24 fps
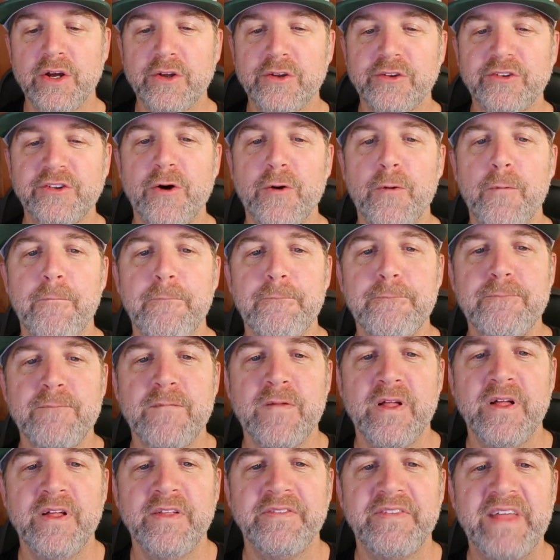So
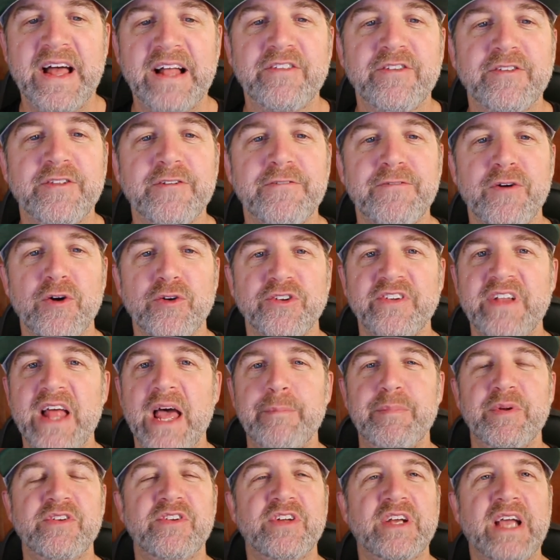that's the first
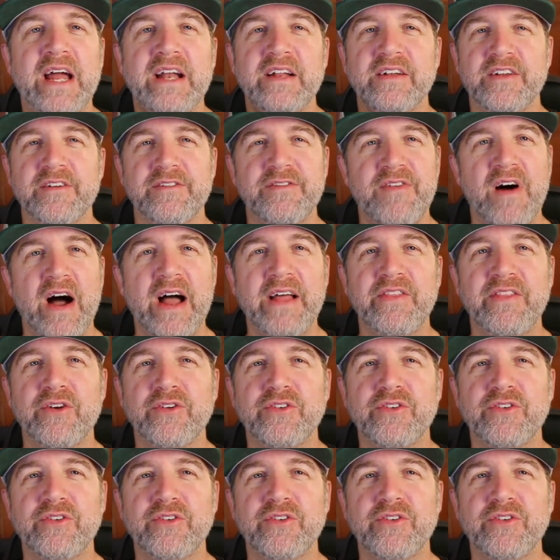step is you got to define those